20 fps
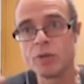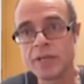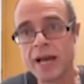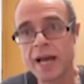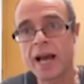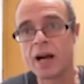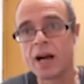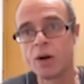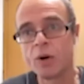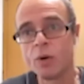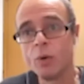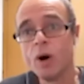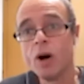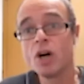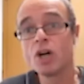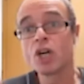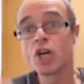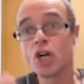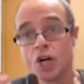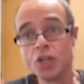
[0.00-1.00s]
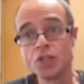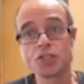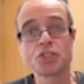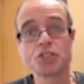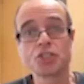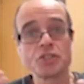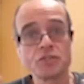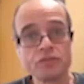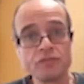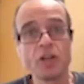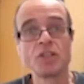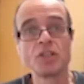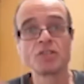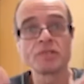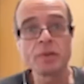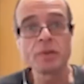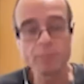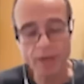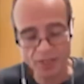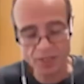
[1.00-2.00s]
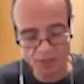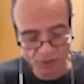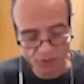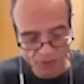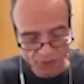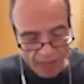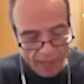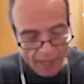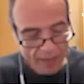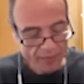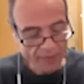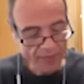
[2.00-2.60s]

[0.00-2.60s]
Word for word: now conscious voluntary muscles,